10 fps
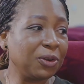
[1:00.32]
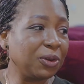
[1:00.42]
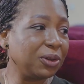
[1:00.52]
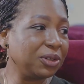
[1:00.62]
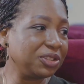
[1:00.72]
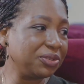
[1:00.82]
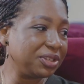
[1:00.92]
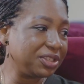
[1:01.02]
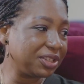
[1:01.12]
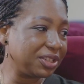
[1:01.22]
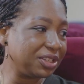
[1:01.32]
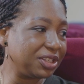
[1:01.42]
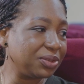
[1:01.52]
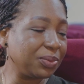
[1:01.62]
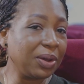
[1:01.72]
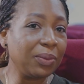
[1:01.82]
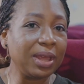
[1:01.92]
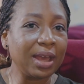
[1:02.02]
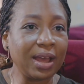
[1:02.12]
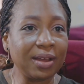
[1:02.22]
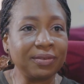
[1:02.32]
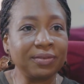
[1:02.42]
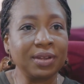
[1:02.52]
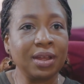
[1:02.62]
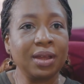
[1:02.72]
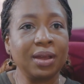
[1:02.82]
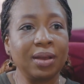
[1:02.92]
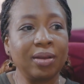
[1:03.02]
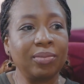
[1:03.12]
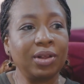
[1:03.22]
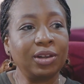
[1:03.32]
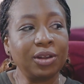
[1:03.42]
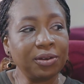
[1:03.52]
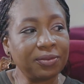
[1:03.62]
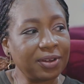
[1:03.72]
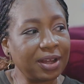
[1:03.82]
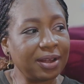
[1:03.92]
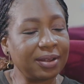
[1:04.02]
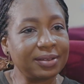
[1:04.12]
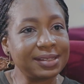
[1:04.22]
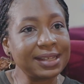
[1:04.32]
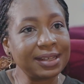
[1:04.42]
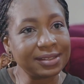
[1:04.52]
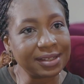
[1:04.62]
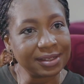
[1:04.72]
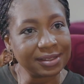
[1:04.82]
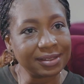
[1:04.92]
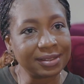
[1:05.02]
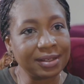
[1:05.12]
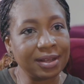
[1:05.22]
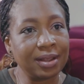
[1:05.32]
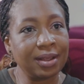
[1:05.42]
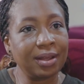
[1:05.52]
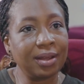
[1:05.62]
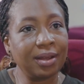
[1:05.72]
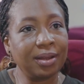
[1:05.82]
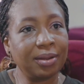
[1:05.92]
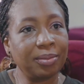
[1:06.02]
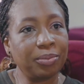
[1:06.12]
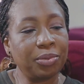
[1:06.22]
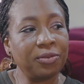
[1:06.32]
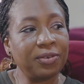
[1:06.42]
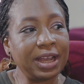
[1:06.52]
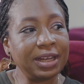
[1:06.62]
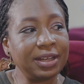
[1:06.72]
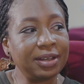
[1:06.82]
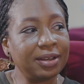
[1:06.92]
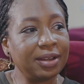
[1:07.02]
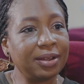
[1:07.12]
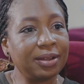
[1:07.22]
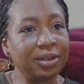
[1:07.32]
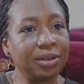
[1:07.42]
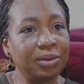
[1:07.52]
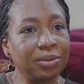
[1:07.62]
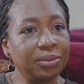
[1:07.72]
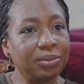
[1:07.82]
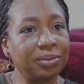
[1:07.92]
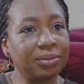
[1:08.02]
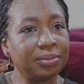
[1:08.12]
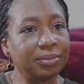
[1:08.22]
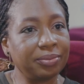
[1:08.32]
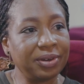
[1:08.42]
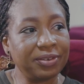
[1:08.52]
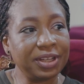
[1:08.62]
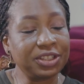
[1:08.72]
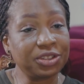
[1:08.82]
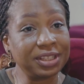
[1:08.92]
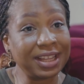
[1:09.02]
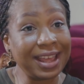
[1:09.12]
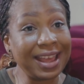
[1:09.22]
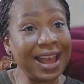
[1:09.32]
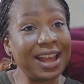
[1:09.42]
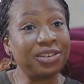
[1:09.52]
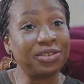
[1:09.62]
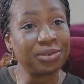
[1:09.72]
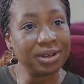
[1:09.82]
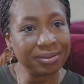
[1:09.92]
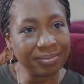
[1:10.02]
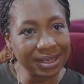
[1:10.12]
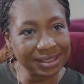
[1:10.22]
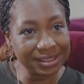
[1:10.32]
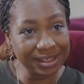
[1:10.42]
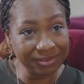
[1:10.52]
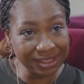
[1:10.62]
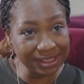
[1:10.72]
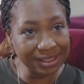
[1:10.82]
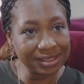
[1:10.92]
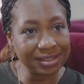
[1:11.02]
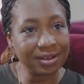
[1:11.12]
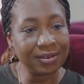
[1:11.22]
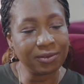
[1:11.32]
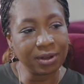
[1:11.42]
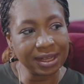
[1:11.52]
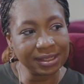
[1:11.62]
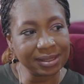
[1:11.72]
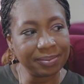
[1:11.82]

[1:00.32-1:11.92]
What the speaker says: oncology research is where we have a lot of our centers providing, prevention care and treatment services for cancer